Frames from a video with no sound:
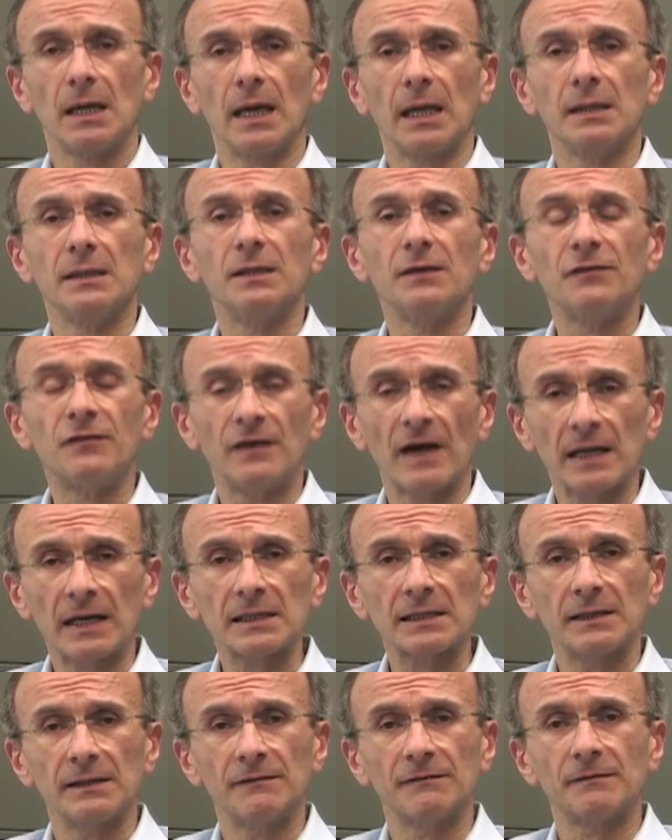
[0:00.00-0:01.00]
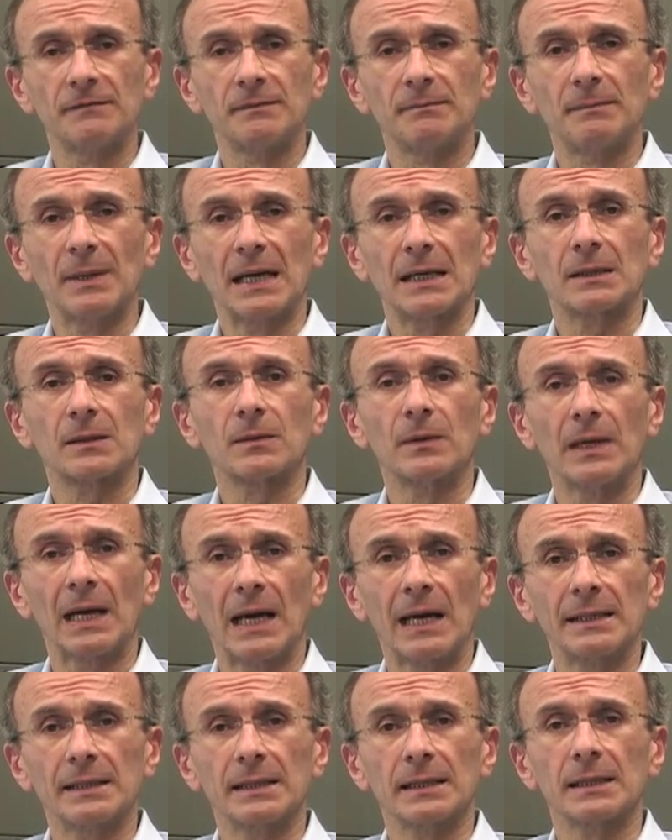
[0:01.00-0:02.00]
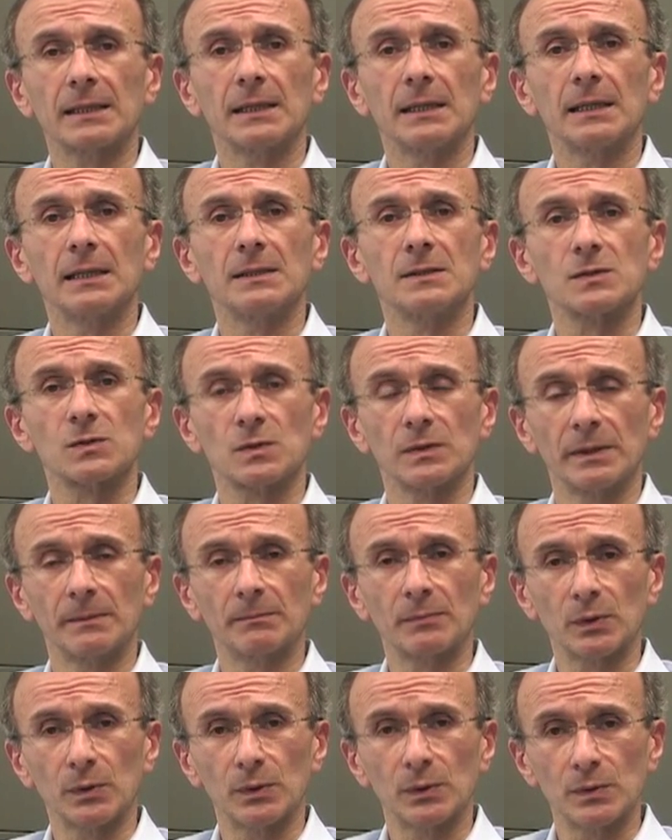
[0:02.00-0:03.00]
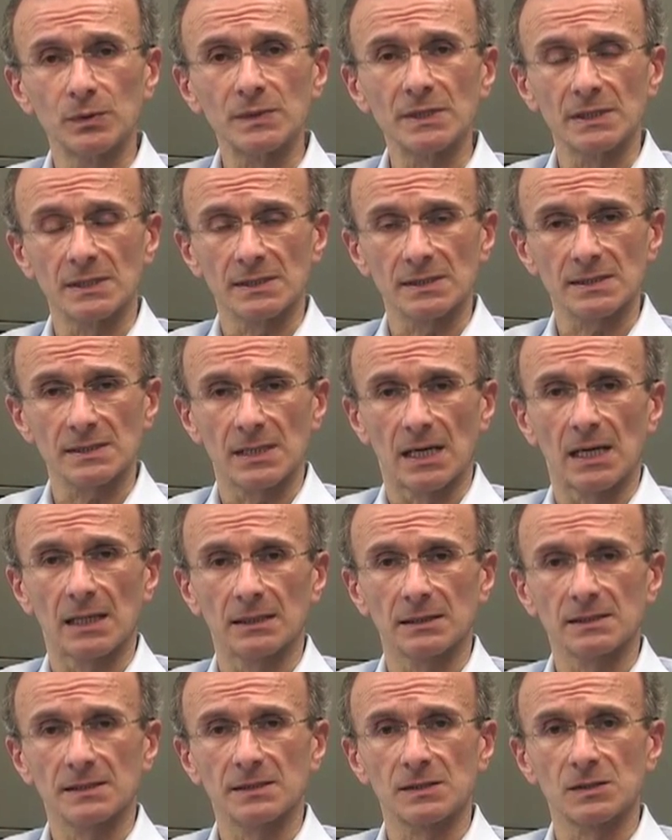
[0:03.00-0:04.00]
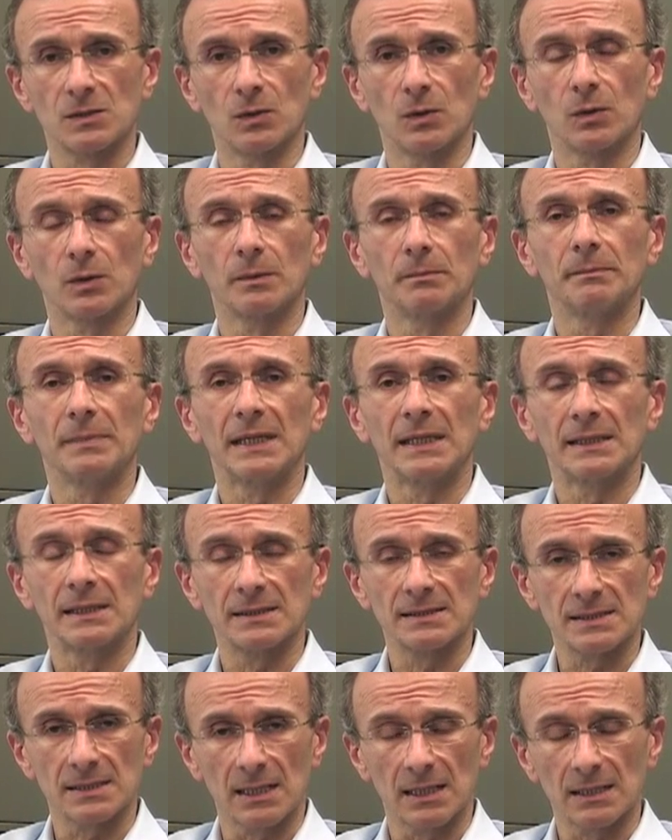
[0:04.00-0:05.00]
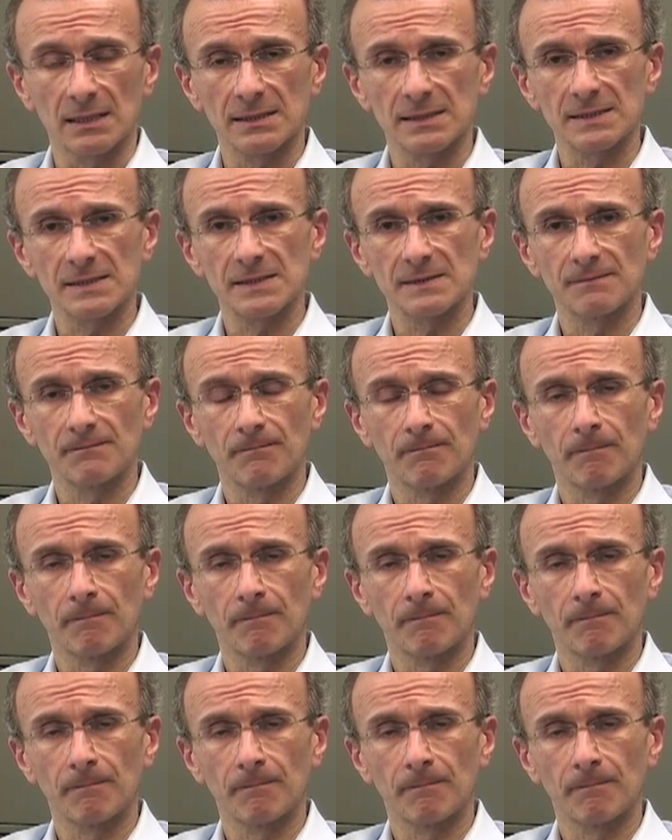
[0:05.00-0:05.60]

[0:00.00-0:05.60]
and defective pancreatic insulin-producing cells, or beta cells.